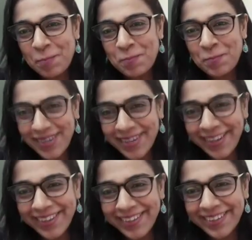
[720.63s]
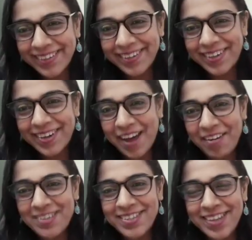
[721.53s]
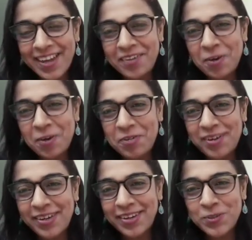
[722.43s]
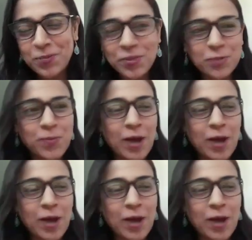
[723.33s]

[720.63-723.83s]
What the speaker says: meaning, clarity, and not really so much